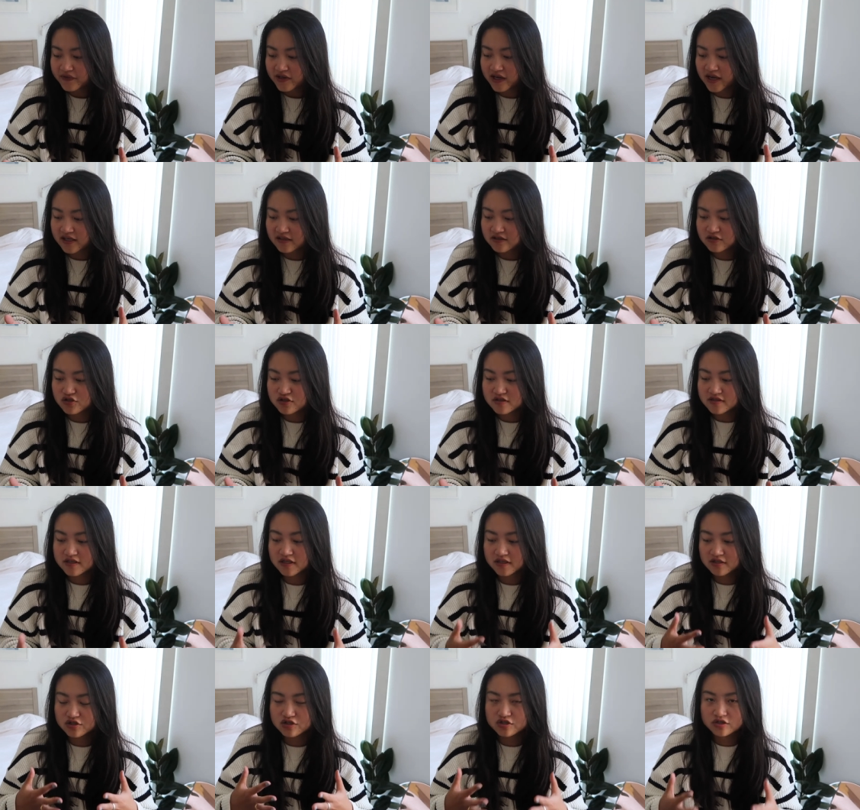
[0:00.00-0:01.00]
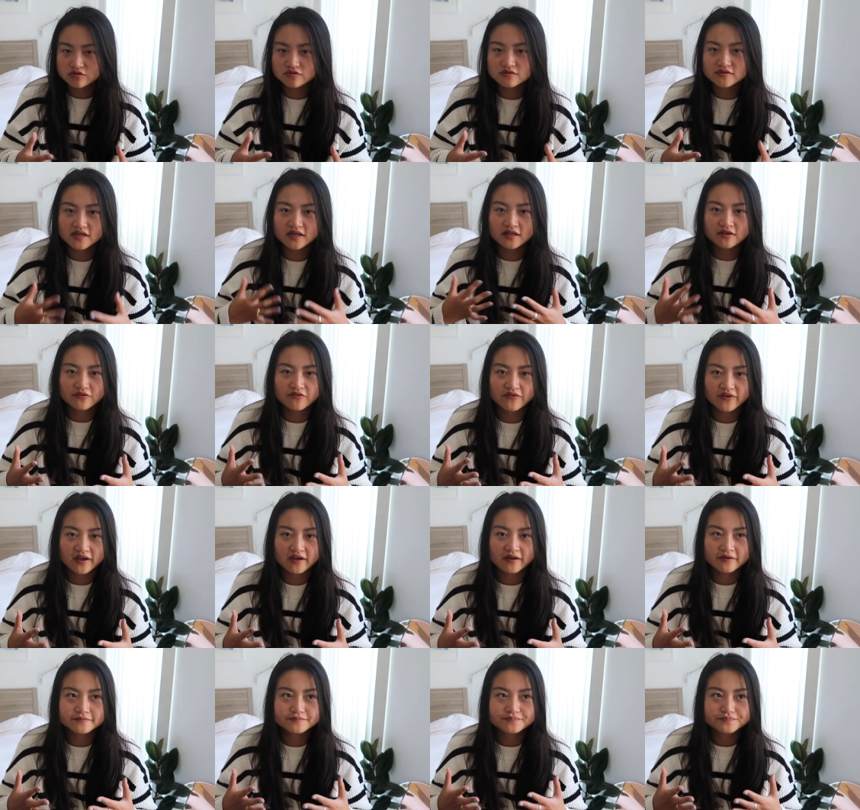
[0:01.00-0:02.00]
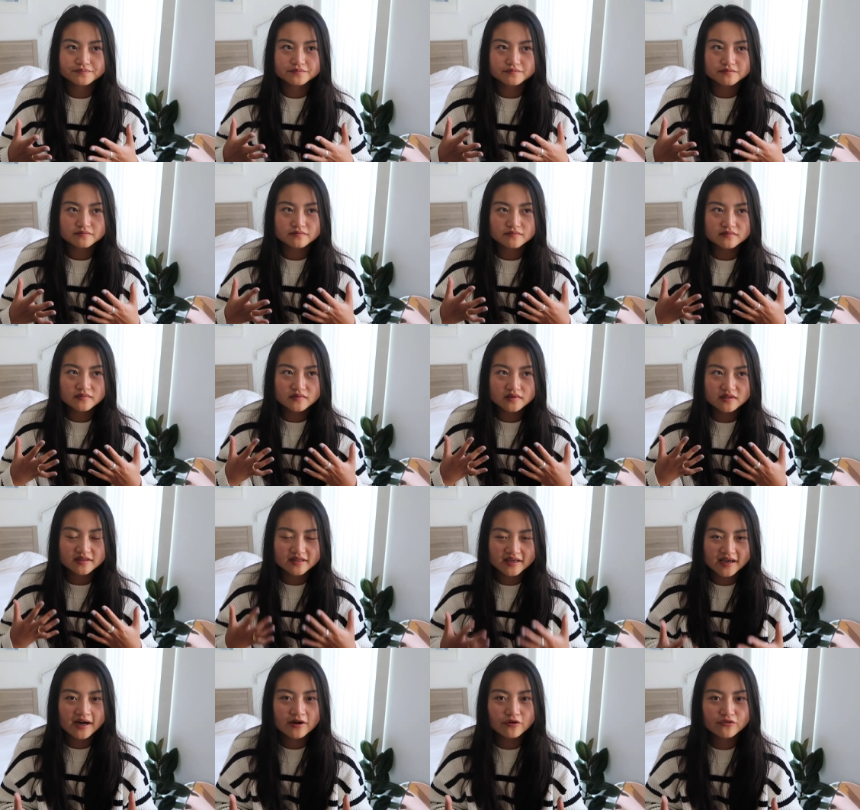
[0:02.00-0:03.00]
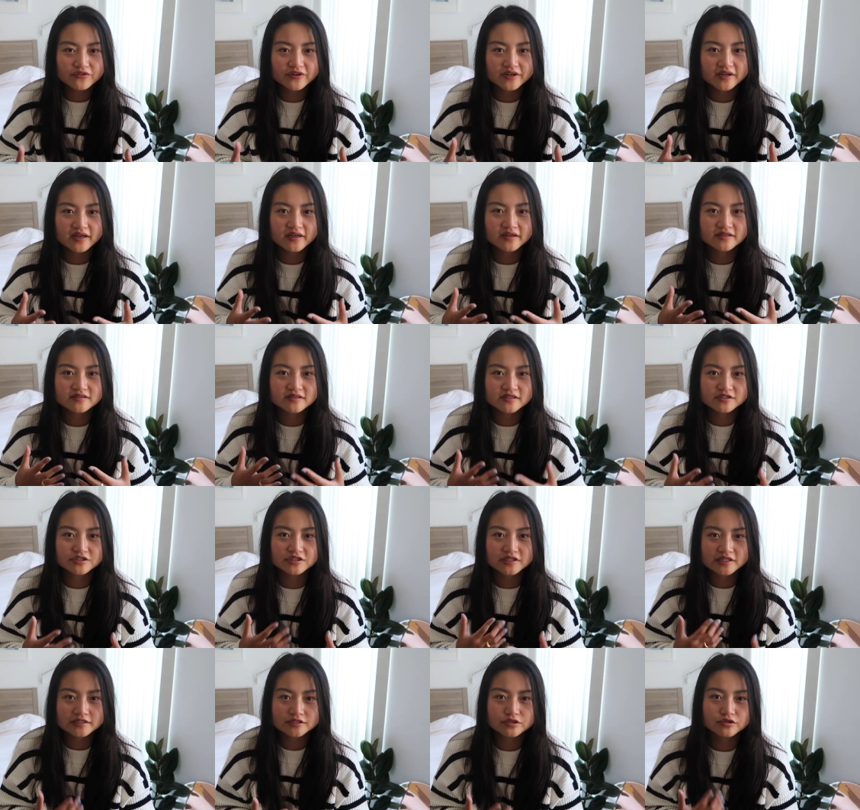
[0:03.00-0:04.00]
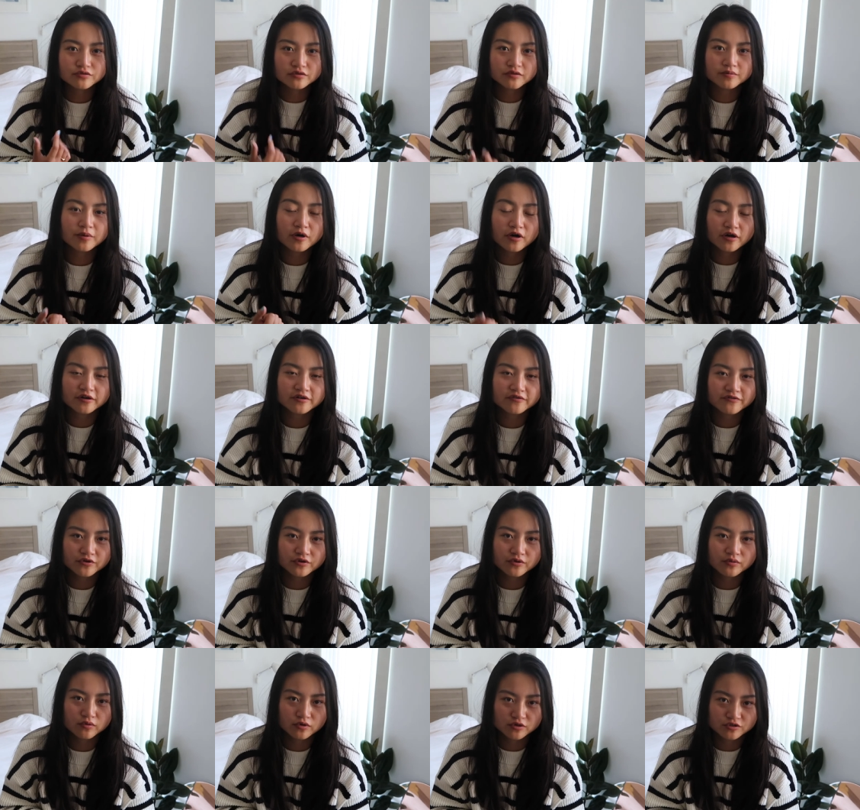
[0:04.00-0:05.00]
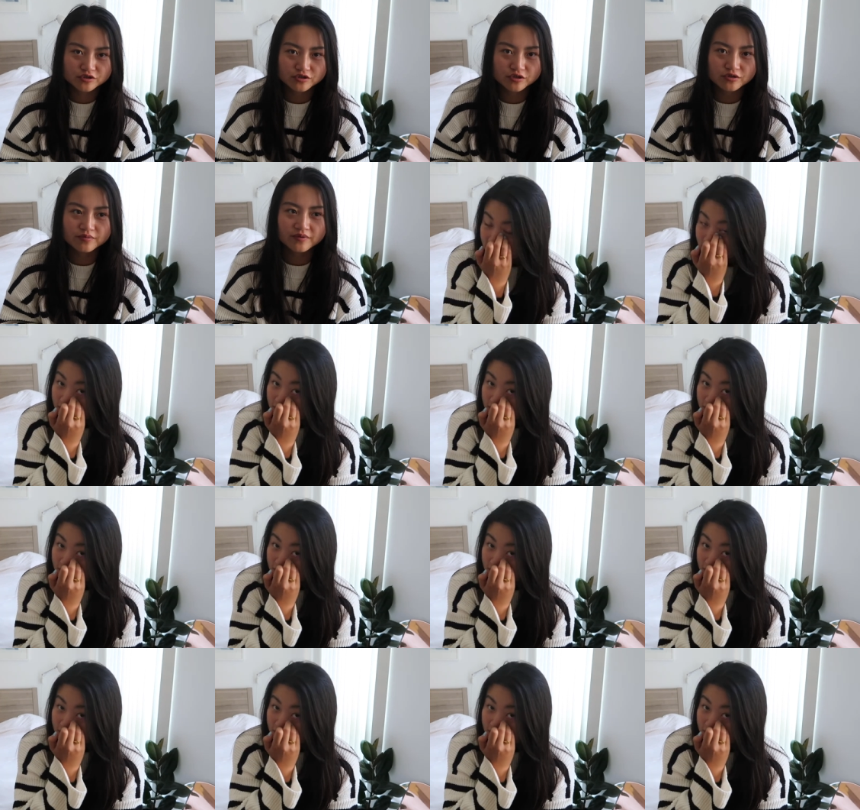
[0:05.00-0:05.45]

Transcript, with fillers: I just think shoes elevate the outfit and it's such an integral part of your wardrobe.